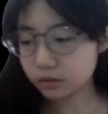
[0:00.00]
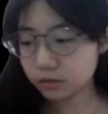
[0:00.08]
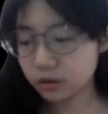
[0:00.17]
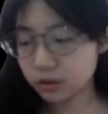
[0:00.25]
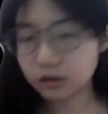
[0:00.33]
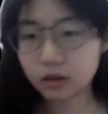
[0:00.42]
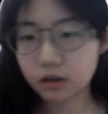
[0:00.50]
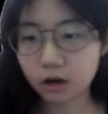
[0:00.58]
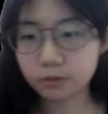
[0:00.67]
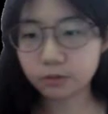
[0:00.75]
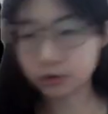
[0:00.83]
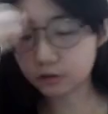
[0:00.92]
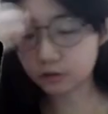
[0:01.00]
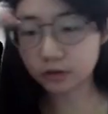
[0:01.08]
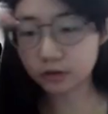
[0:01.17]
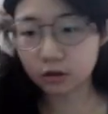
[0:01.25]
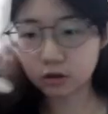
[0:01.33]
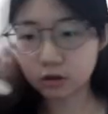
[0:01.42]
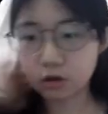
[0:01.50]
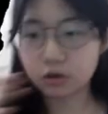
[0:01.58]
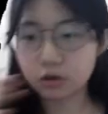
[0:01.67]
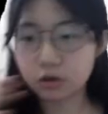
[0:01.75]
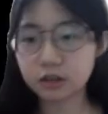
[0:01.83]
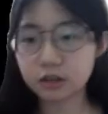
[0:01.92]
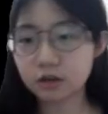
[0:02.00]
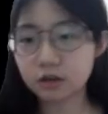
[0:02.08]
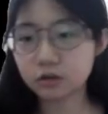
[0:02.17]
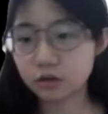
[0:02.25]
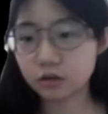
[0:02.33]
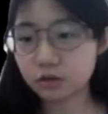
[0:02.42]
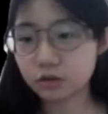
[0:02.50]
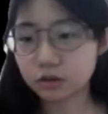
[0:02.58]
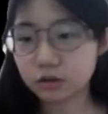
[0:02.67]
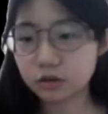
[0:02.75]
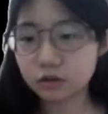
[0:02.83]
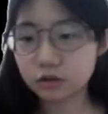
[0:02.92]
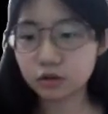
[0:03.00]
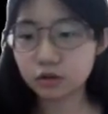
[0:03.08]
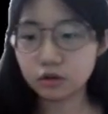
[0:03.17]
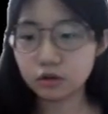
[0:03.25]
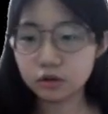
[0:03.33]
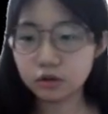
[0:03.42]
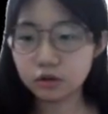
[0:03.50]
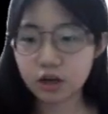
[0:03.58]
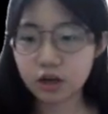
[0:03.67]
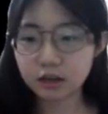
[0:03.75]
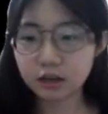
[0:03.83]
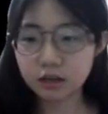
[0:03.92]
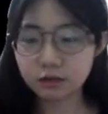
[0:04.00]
observe the longer cells growth to check if